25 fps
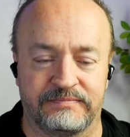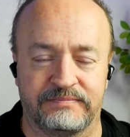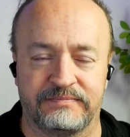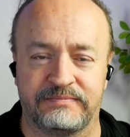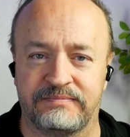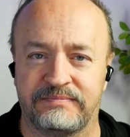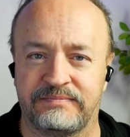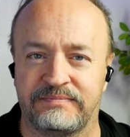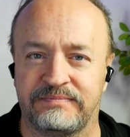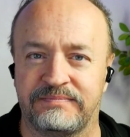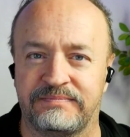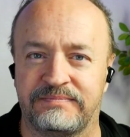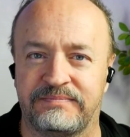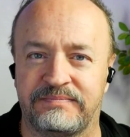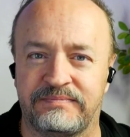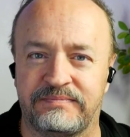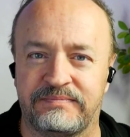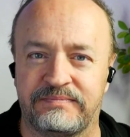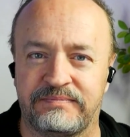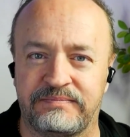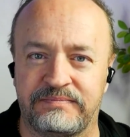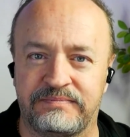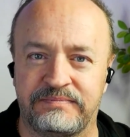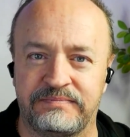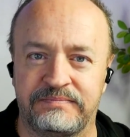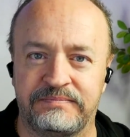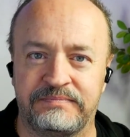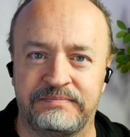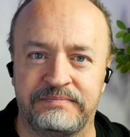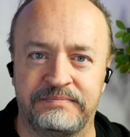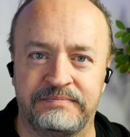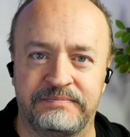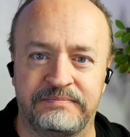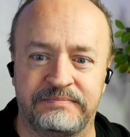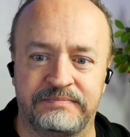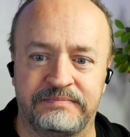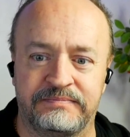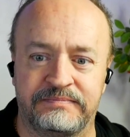
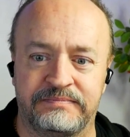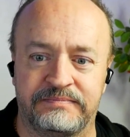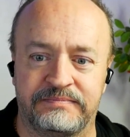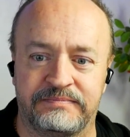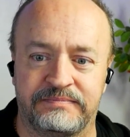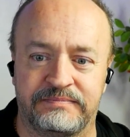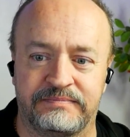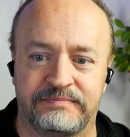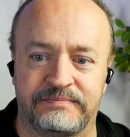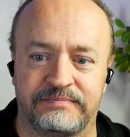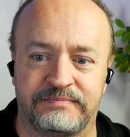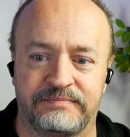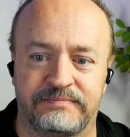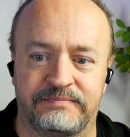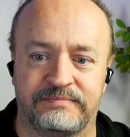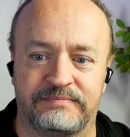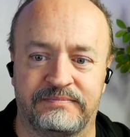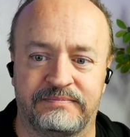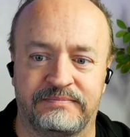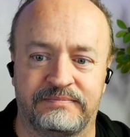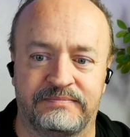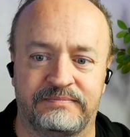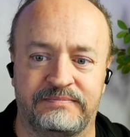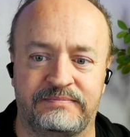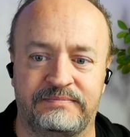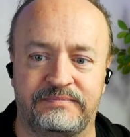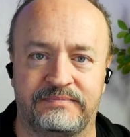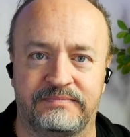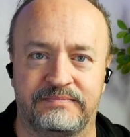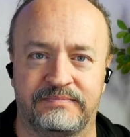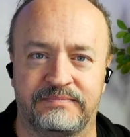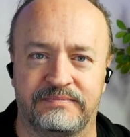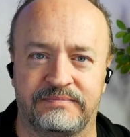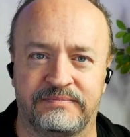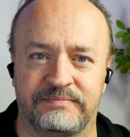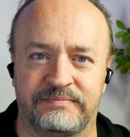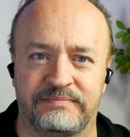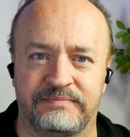
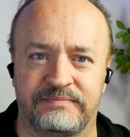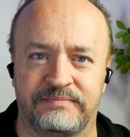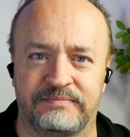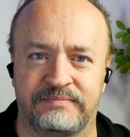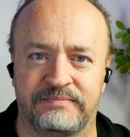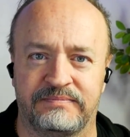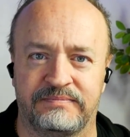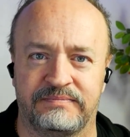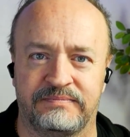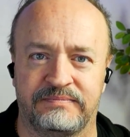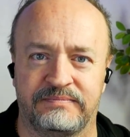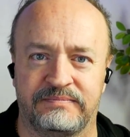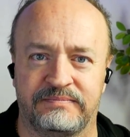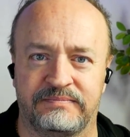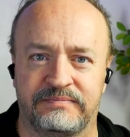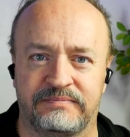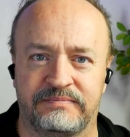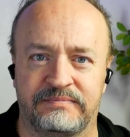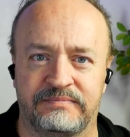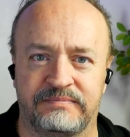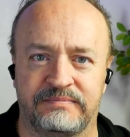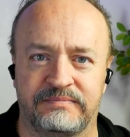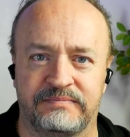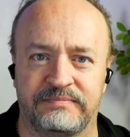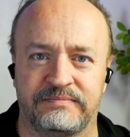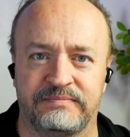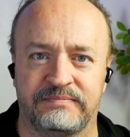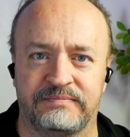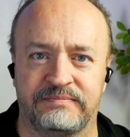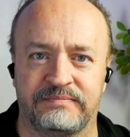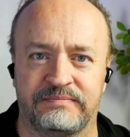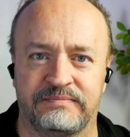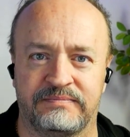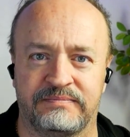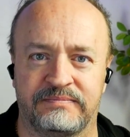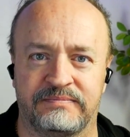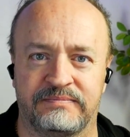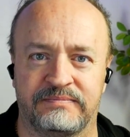
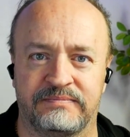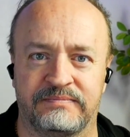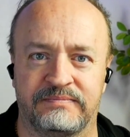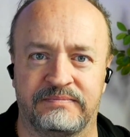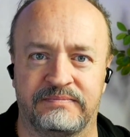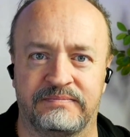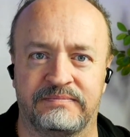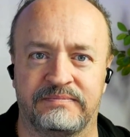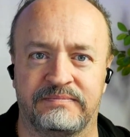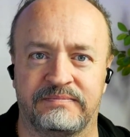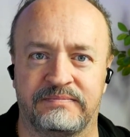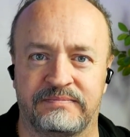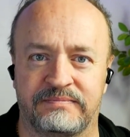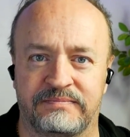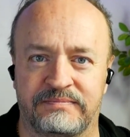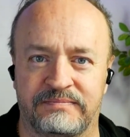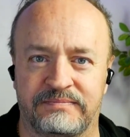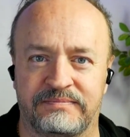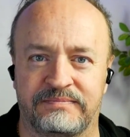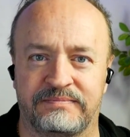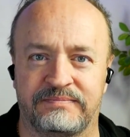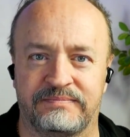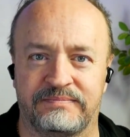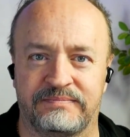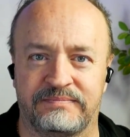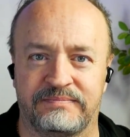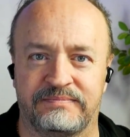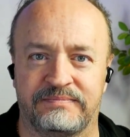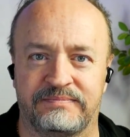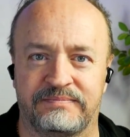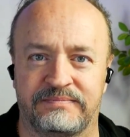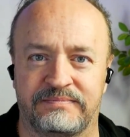[no speech]